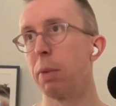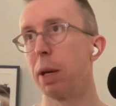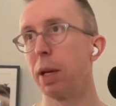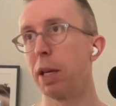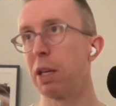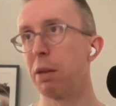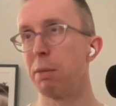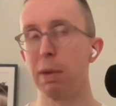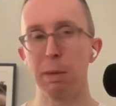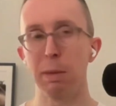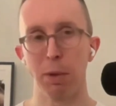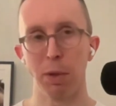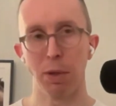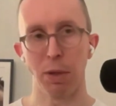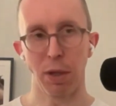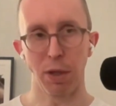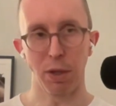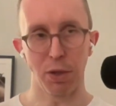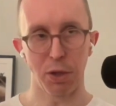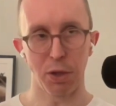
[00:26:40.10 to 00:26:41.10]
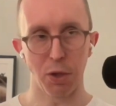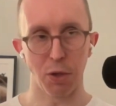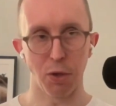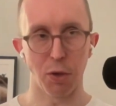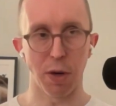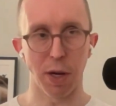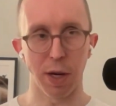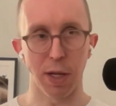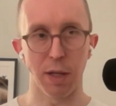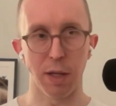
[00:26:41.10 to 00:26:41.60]
my commitment is to
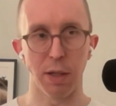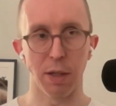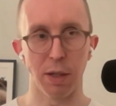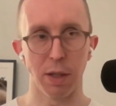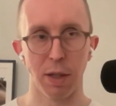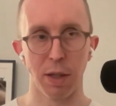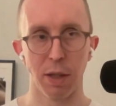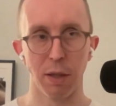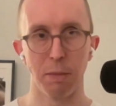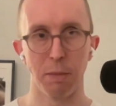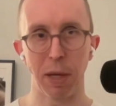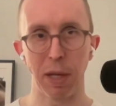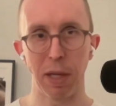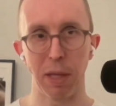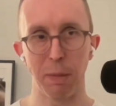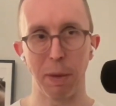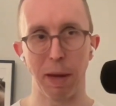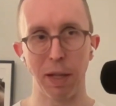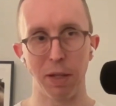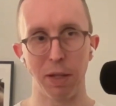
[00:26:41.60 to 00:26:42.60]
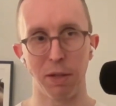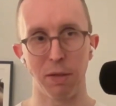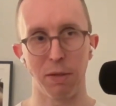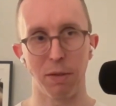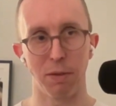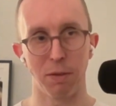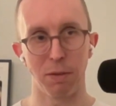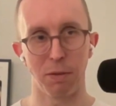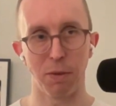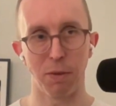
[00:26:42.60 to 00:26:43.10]
try and be the best
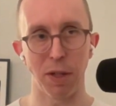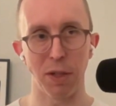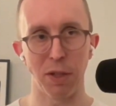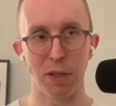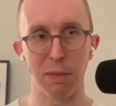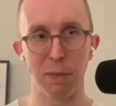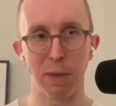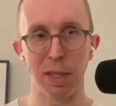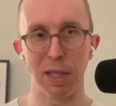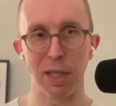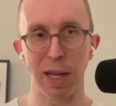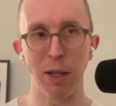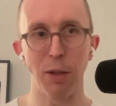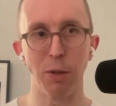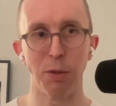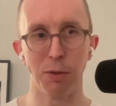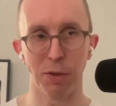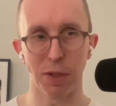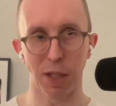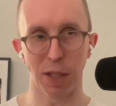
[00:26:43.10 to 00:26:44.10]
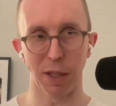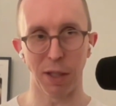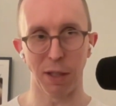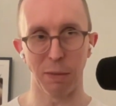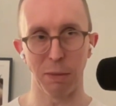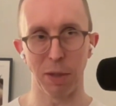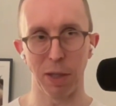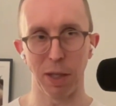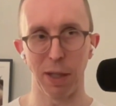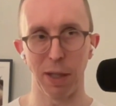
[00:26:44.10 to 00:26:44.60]
friend to myself that I
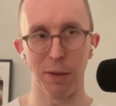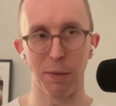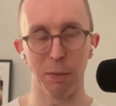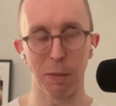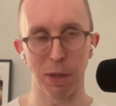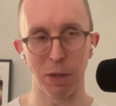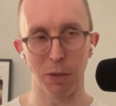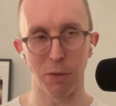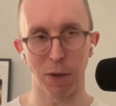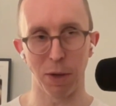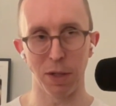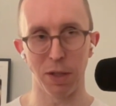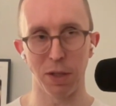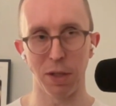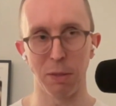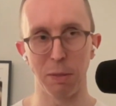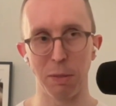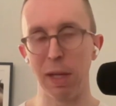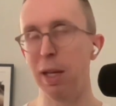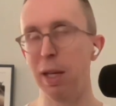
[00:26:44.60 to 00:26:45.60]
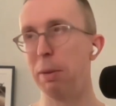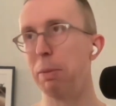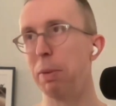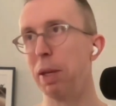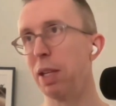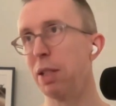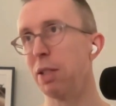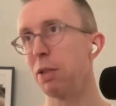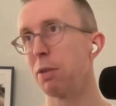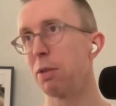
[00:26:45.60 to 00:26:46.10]
can be. And the best friend to me
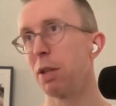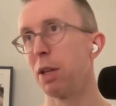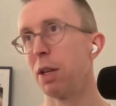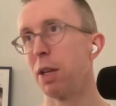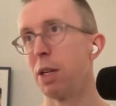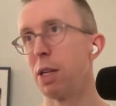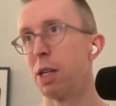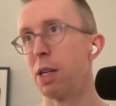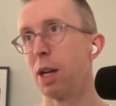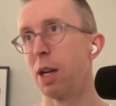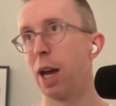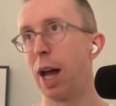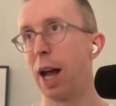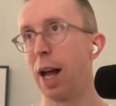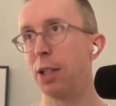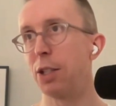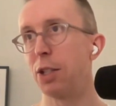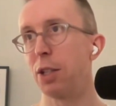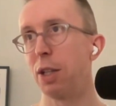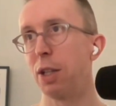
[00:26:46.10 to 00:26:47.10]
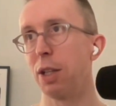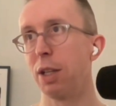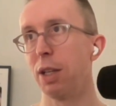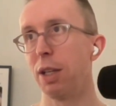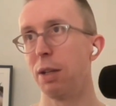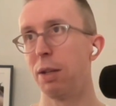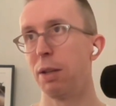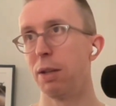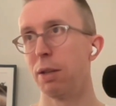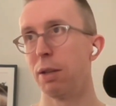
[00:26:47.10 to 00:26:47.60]
means
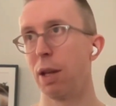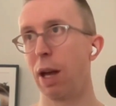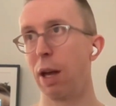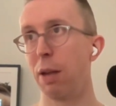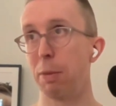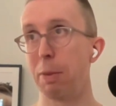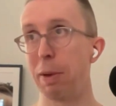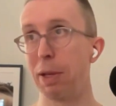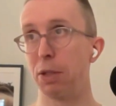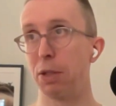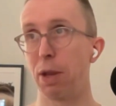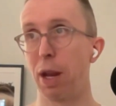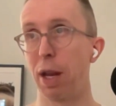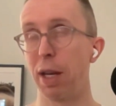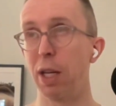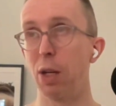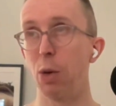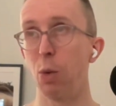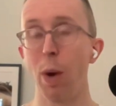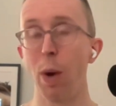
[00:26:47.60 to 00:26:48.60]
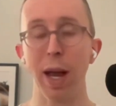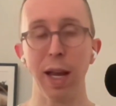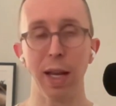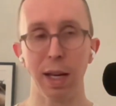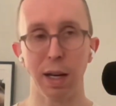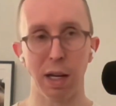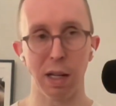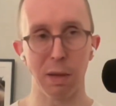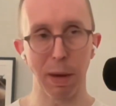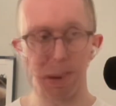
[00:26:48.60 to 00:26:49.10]
actually, and in a
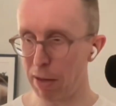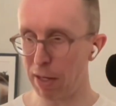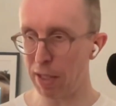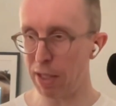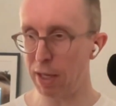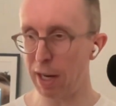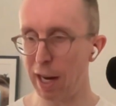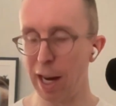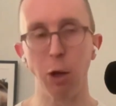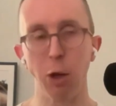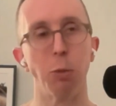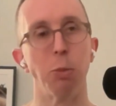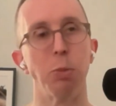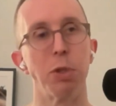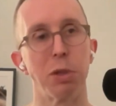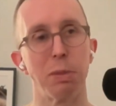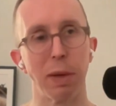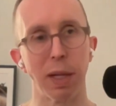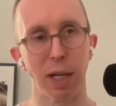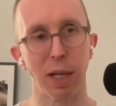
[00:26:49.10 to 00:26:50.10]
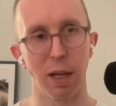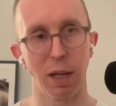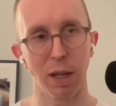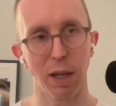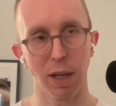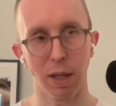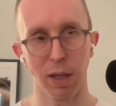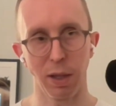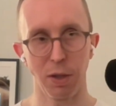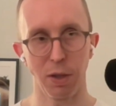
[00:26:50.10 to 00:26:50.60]
way, the best help to my
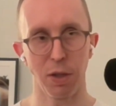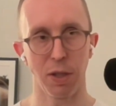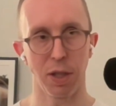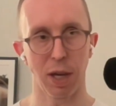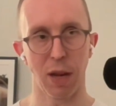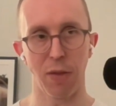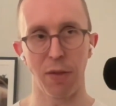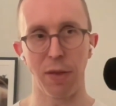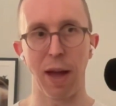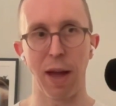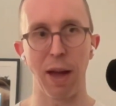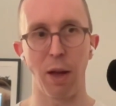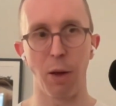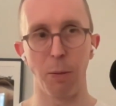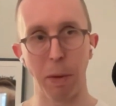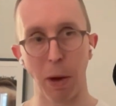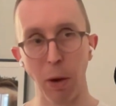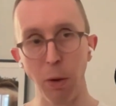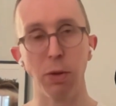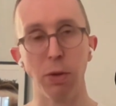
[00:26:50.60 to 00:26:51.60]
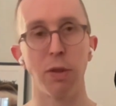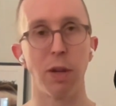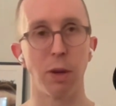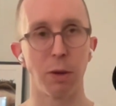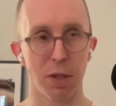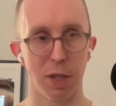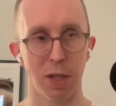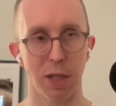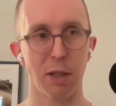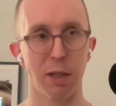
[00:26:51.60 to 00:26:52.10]
clients. And that both of
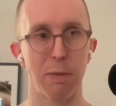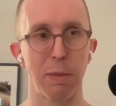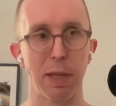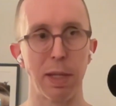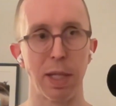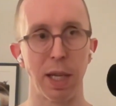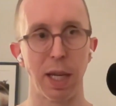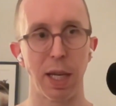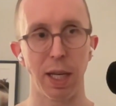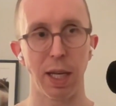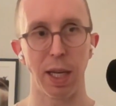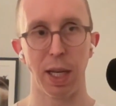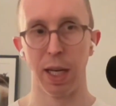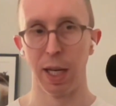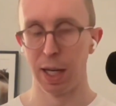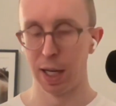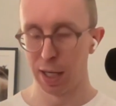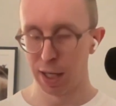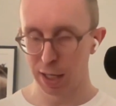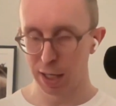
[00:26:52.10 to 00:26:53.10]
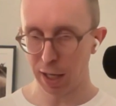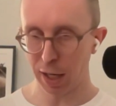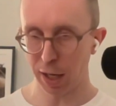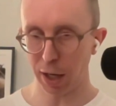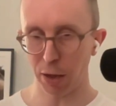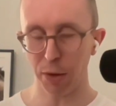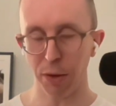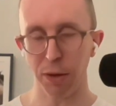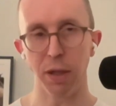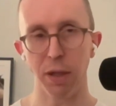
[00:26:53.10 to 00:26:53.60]
those things mandate
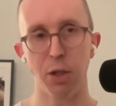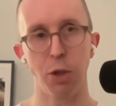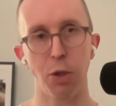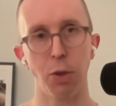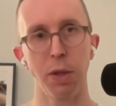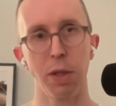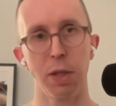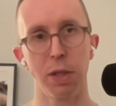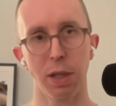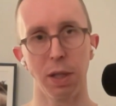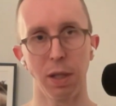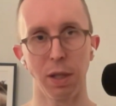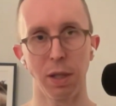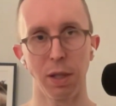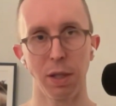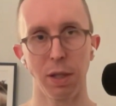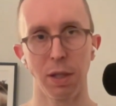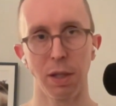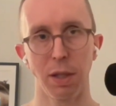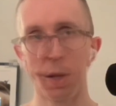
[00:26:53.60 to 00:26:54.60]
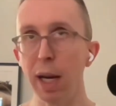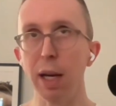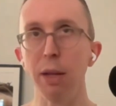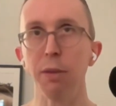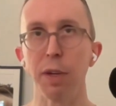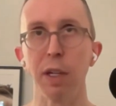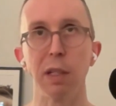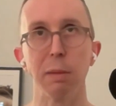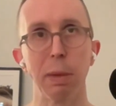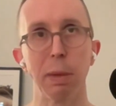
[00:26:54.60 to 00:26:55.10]
healthy choices.
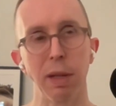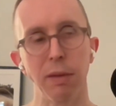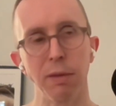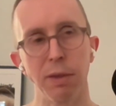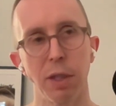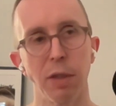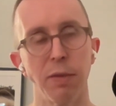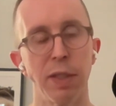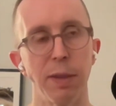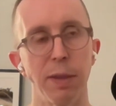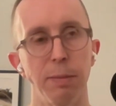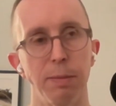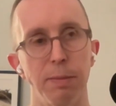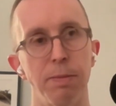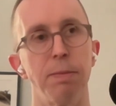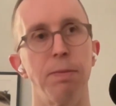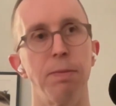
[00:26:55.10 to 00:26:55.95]
Really felt the benefit of it.